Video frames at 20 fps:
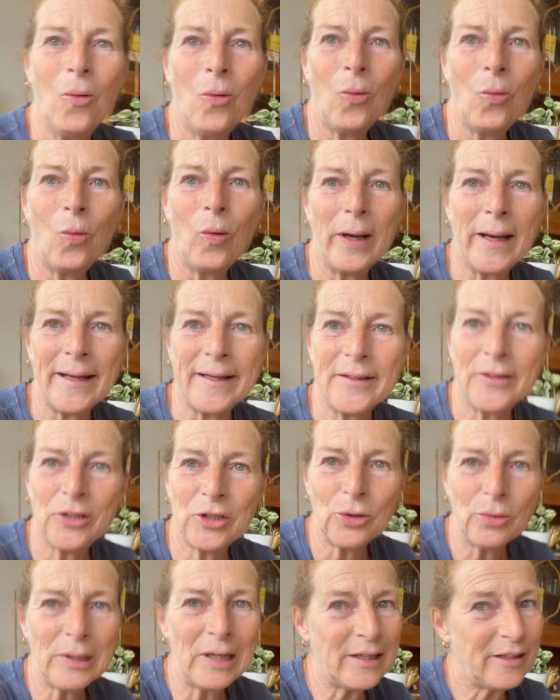What I
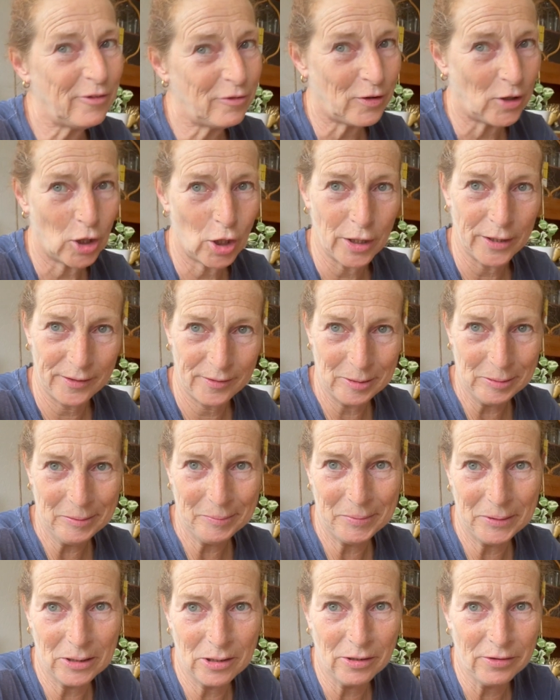totally forgot,
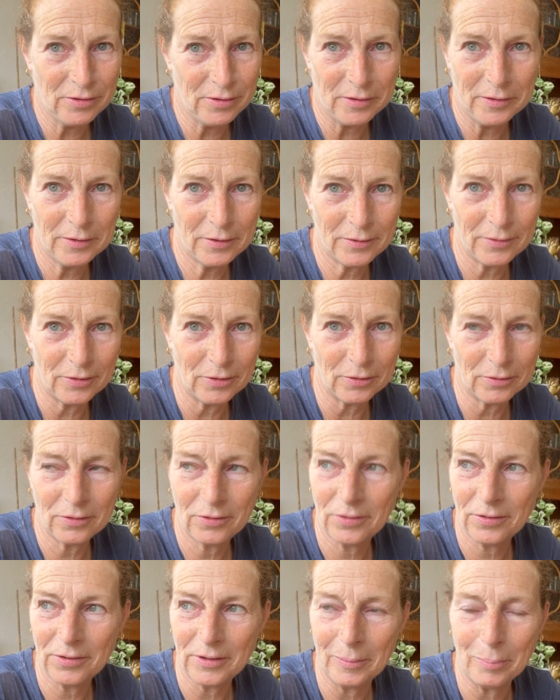because it's
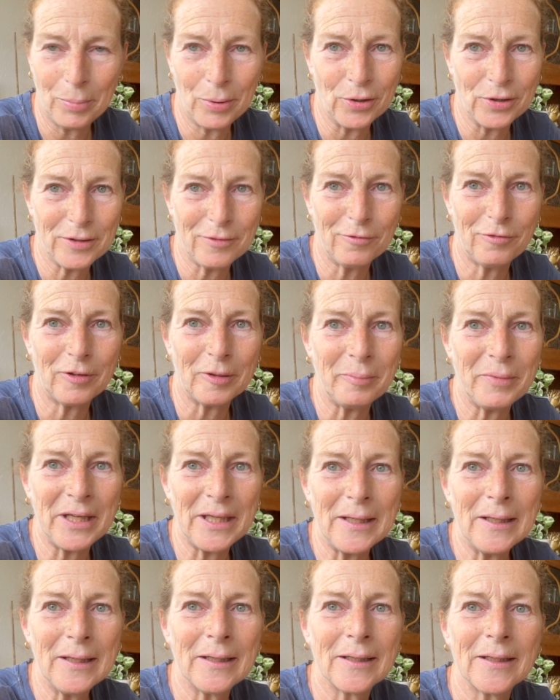not important for
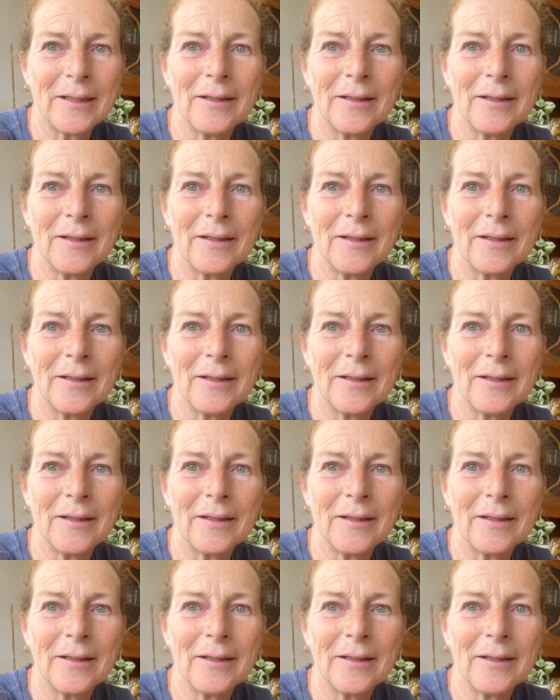me,